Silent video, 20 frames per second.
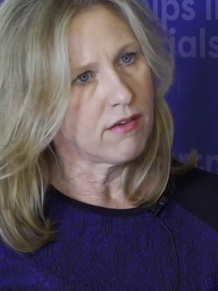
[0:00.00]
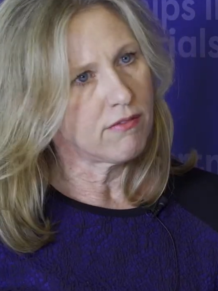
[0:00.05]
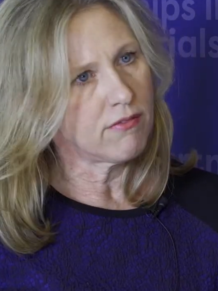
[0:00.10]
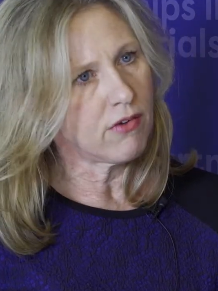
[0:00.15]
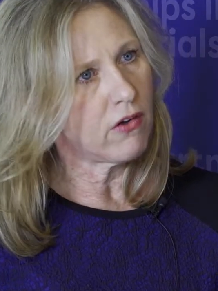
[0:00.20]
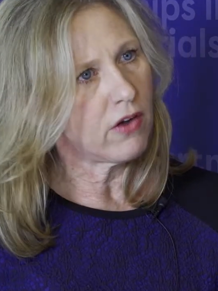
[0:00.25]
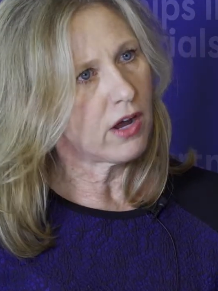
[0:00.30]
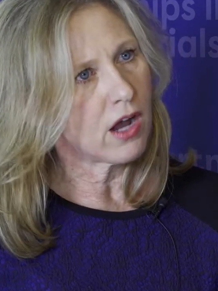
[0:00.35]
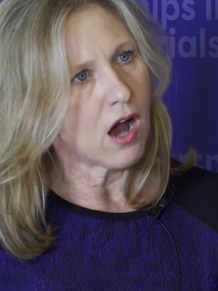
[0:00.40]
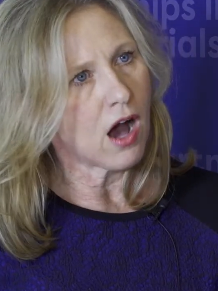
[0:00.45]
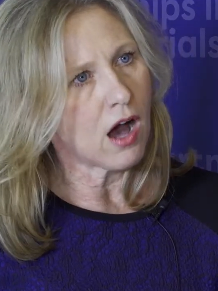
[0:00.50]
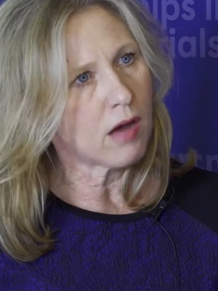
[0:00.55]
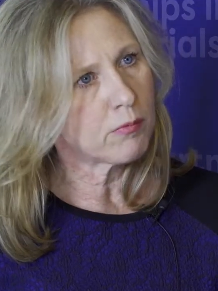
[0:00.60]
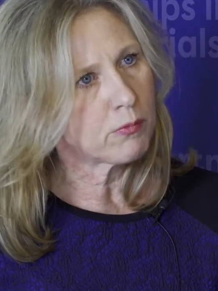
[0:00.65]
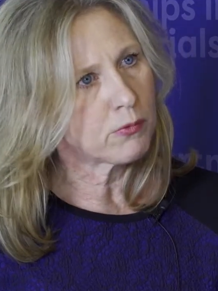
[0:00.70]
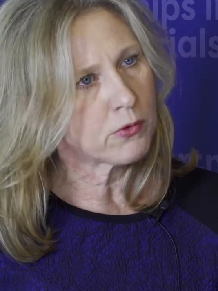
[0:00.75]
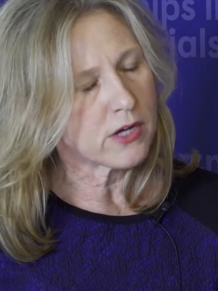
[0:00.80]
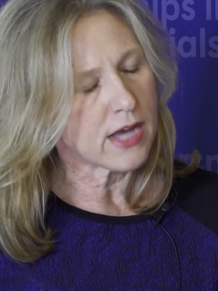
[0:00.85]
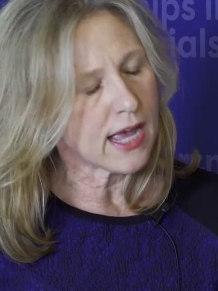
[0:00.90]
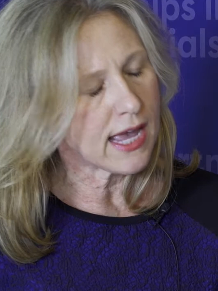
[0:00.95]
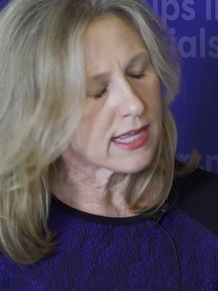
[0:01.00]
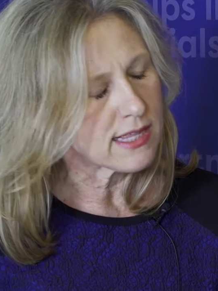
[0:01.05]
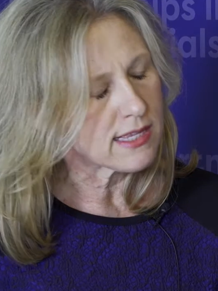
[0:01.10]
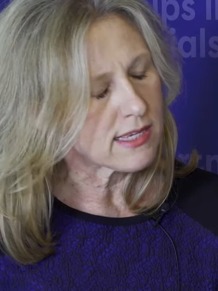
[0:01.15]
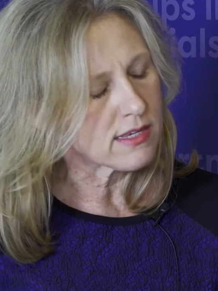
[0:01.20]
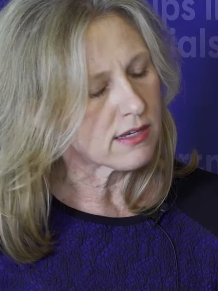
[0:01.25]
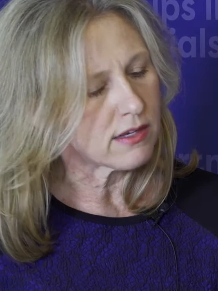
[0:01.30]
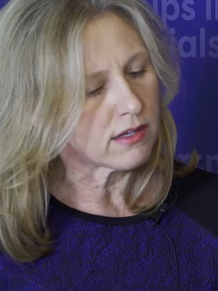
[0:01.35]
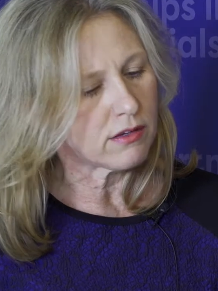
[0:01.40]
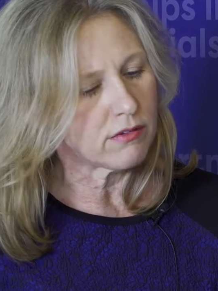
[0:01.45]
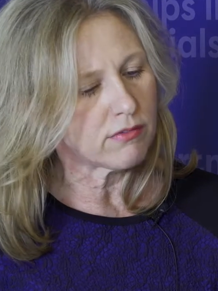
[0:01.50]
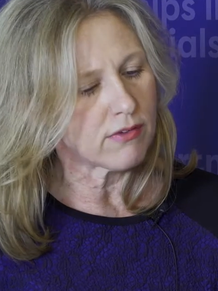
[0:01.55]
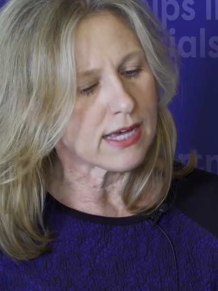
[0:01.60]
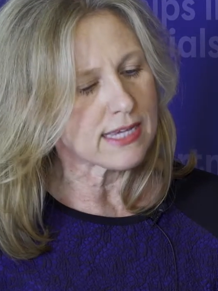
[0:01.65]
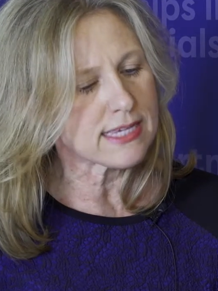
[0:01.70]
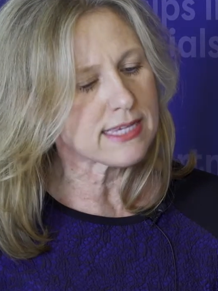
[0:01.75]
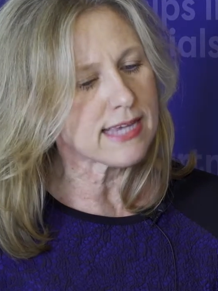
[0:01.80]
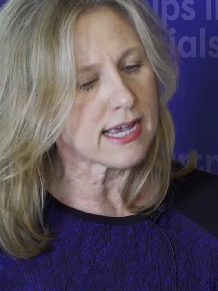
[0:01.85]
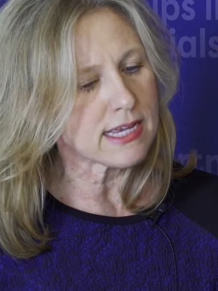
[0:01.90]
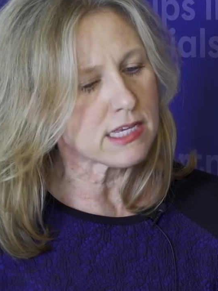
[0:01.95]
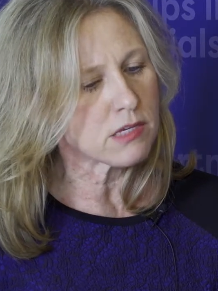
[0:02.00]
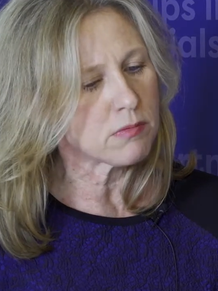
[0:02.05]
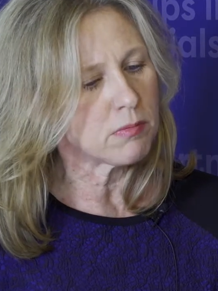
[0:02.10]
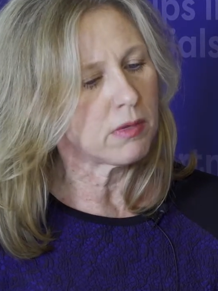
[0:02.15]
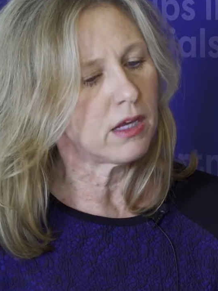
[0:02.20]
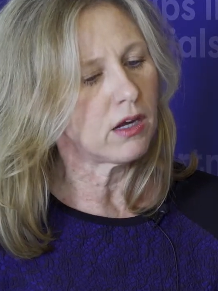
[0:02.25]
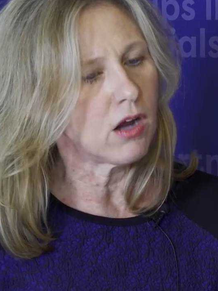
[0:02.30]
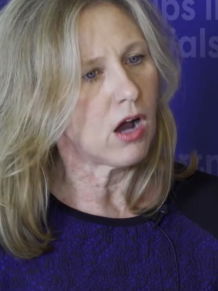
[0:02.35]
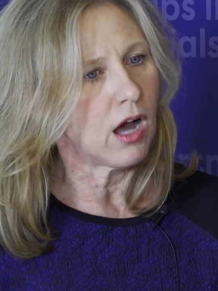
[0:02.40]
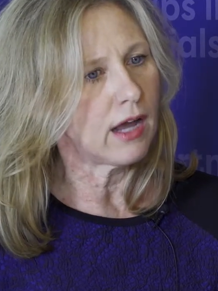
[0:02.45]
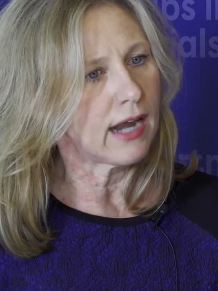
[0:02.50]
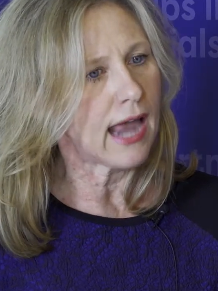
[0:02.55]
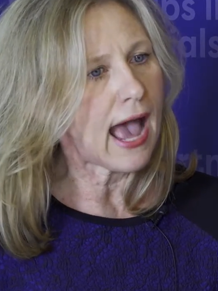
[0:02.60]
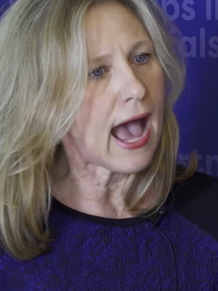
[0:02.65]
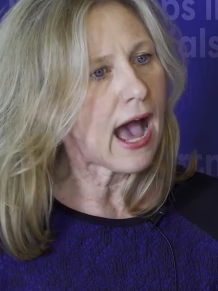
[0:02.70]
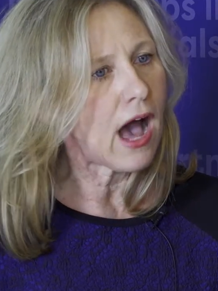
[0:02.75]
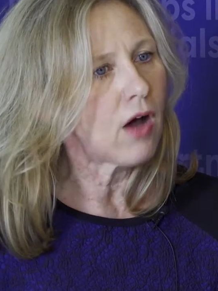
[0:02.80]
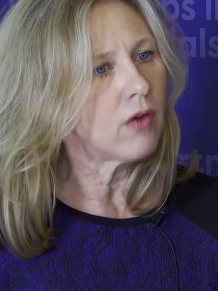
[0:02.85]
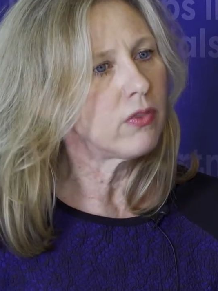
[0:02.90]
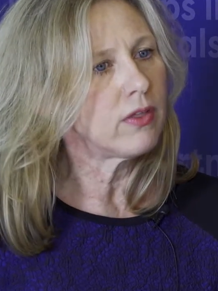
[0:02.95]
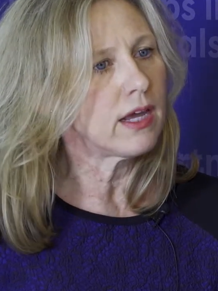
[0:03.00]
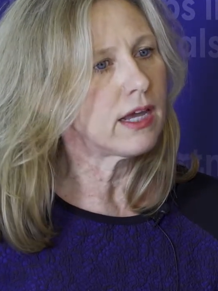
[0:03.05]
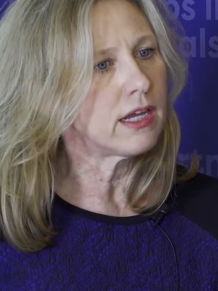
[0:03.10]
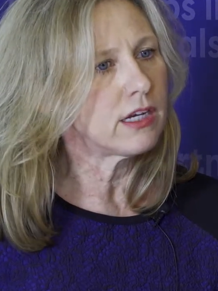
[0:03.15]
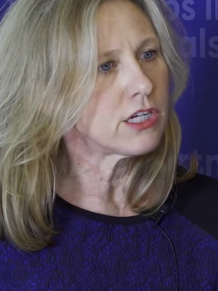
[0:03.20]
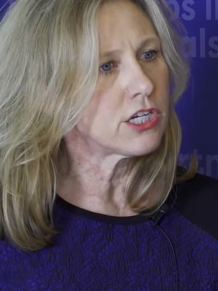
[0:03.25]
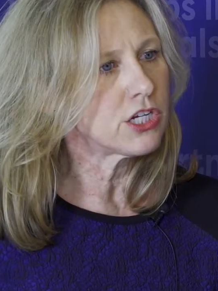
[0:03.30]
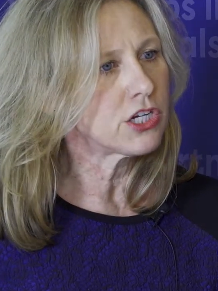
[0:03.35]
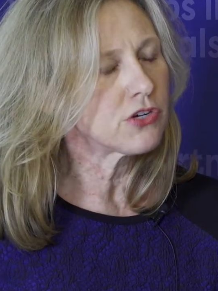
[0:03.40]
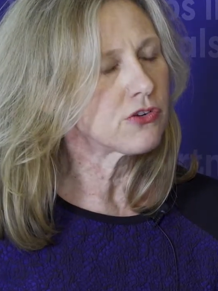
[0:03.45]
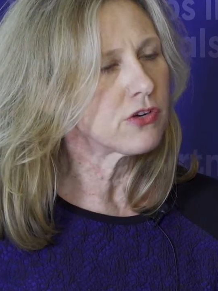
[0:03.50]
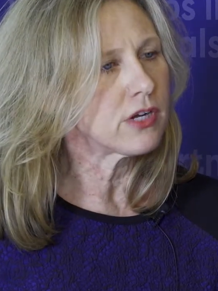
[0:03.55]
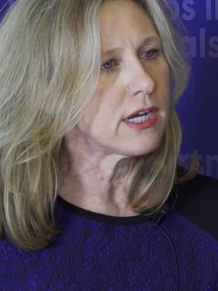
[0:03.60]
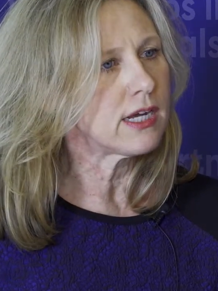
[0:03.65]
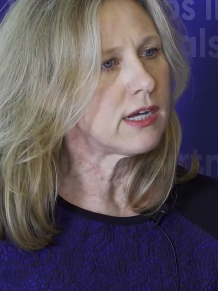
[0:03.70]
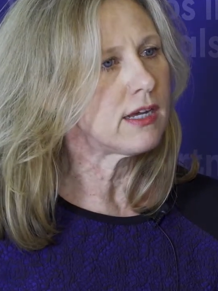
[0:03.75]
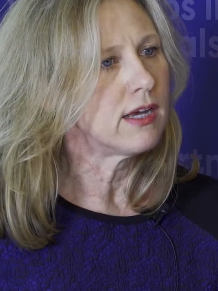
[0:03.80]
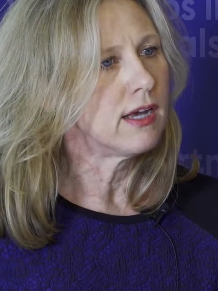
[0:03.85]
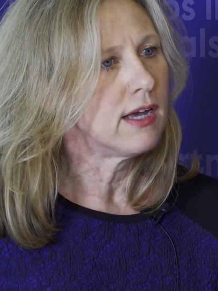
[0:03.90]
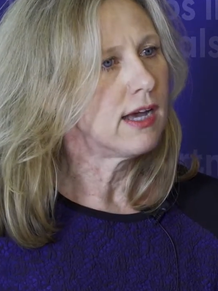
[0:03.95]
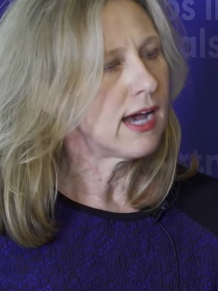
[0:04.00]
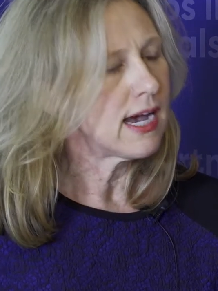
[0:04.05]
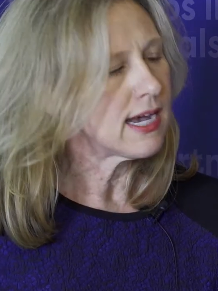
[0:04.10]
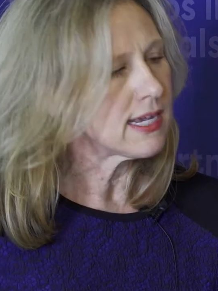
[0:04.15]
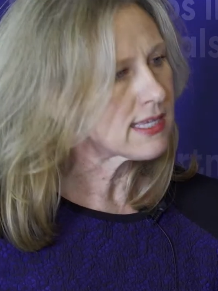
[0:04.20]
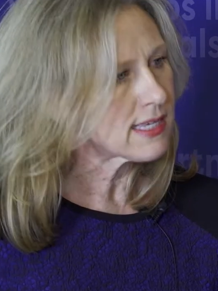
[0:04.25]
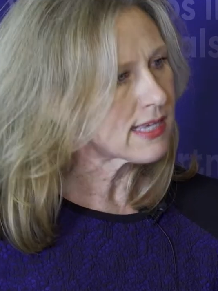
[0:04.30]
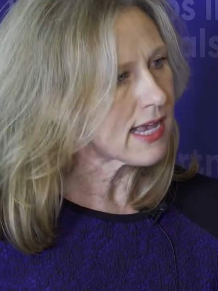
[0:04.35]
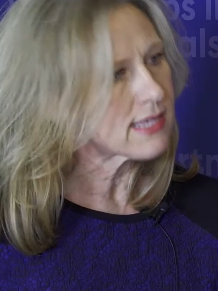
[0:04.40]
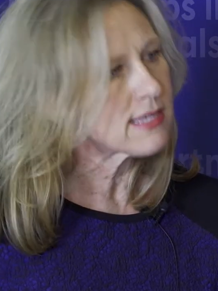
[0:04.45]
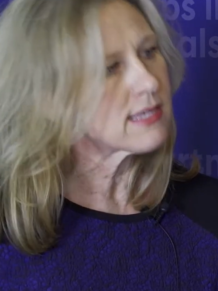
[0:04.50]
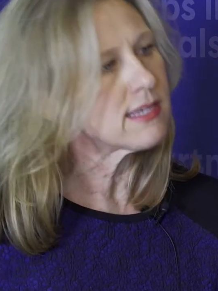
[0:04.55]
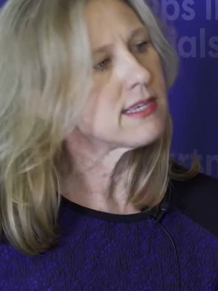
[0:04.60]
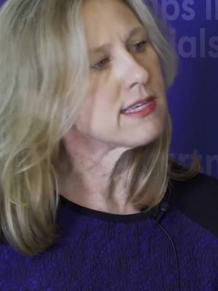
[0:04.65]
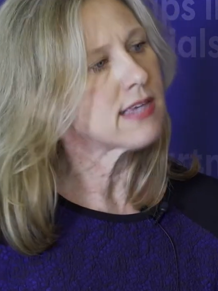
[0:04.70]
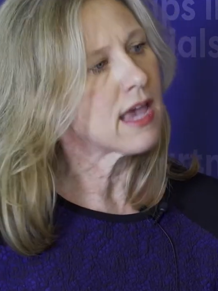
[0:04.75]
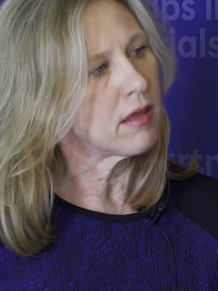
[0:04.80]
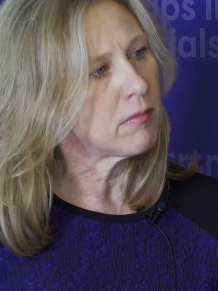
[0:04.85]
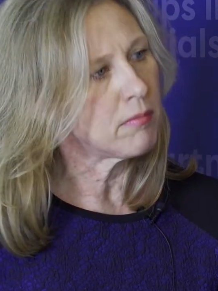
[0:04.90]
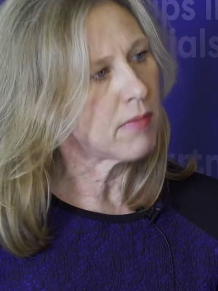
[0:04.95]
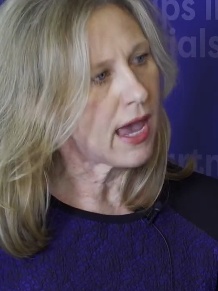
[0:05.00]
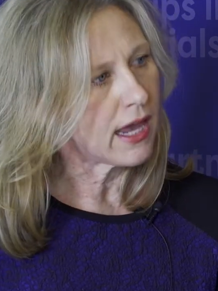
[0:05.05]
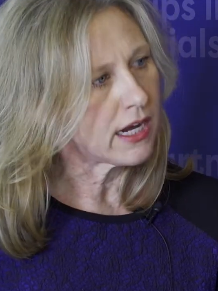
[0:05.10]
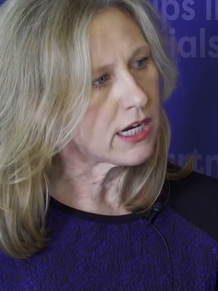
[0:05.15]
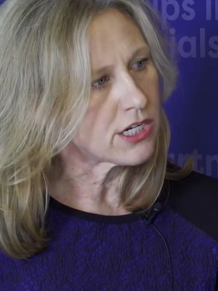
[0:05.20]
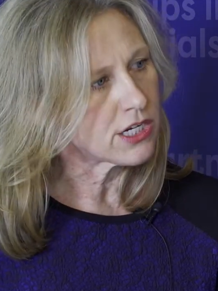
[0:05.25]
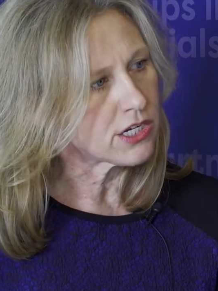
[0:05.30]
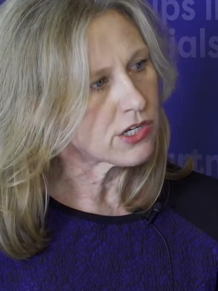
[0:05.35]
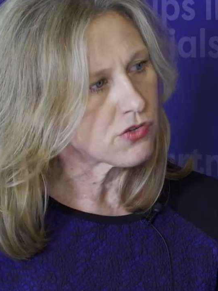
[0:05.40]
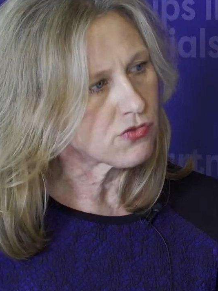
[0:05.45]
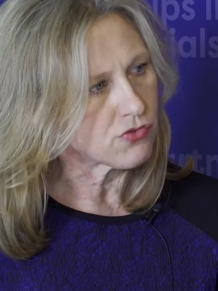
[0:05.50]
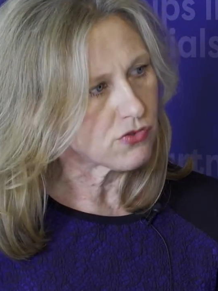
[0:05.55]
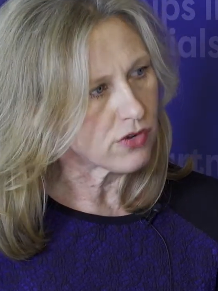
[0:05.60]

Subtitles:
very comprehensive assessment on how the industry assesses and manages